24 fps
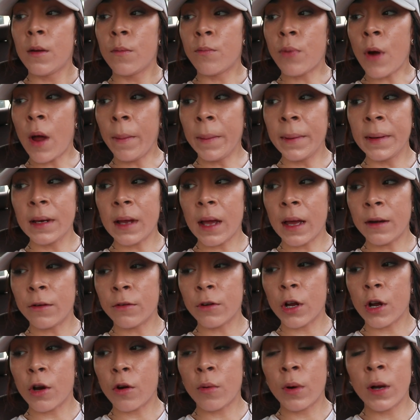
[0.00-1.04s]
probably, I don't
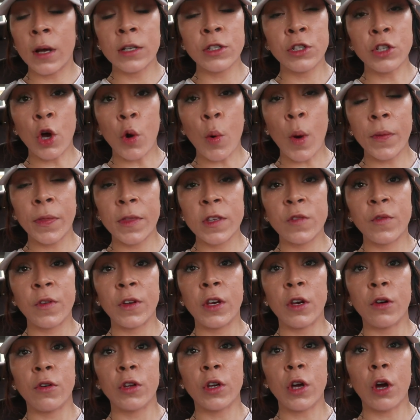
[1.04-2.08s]
know, don't want this
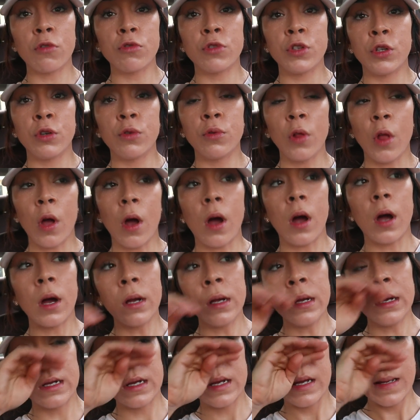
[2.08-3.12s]
video to go too long.